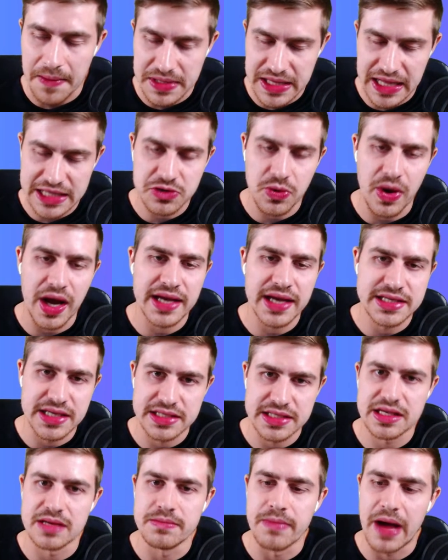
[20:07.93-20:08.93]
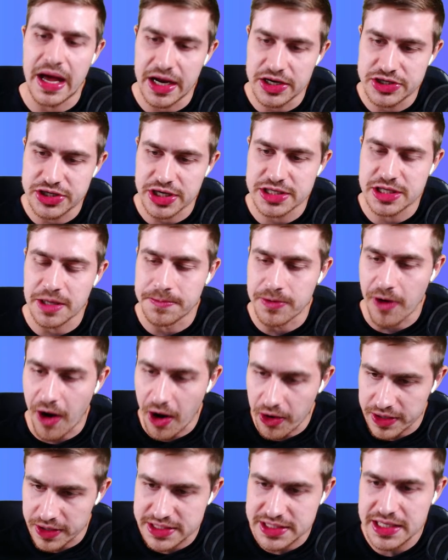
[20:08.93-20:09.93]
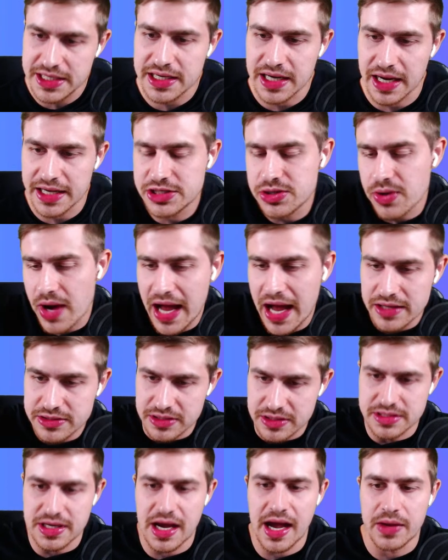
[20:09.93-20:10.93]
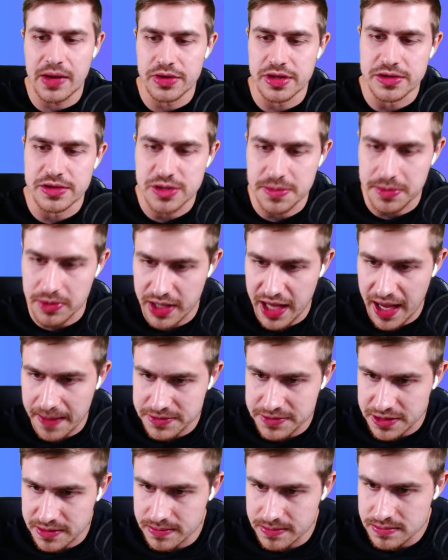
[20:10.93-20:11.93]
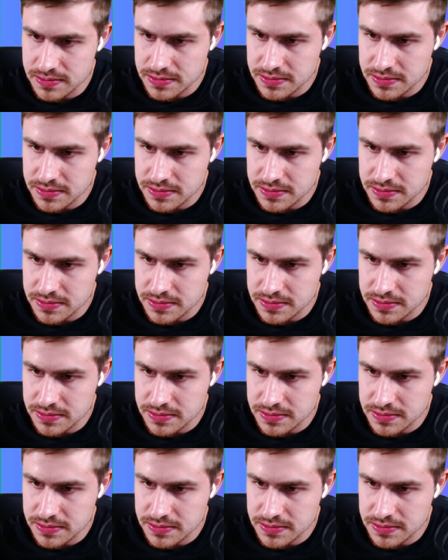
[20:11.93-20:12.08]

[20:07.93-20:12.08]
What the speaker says: and that's why assistant manager is the priority unless your hands are tied with the triple captain.